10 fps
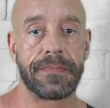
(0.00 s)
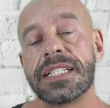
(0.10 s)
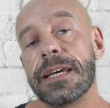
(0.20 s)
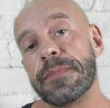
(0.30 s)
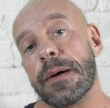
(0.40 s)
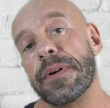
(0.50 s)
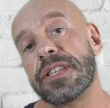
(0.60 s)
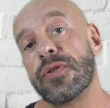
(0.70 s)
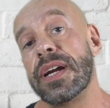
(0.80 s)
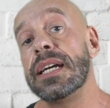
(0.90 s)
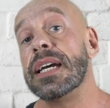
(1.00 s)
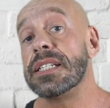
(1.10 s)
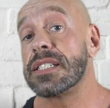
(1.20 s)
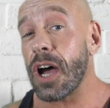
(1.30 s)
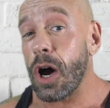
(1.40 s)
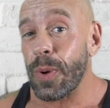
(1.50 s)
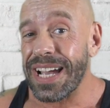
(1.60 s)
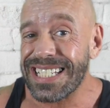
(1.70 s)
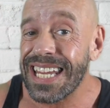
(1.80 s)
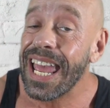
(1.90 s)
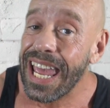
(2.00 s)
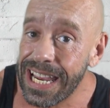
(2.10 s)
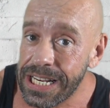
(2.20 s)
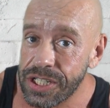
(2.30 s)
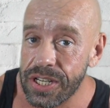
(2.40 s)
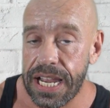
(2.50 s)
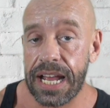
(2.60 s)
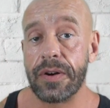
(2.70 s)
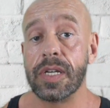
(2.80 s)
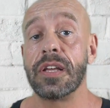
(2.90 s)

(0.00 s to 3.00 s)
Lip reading: Tip number 3 is to always eat your calories.